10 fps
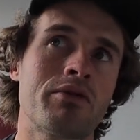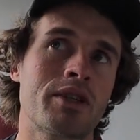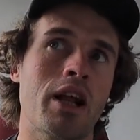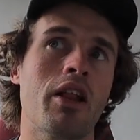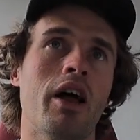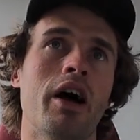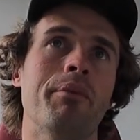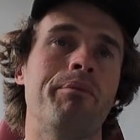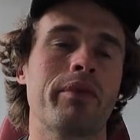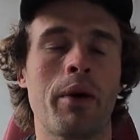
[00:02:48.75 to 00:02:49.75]
tell a
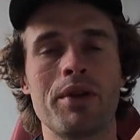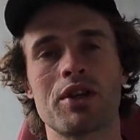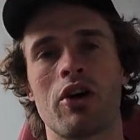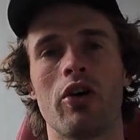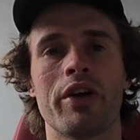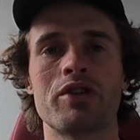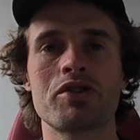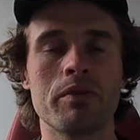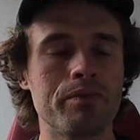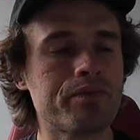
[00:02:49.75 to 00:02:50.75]
lie, I went to
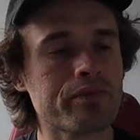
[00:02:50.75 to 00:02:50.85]
college,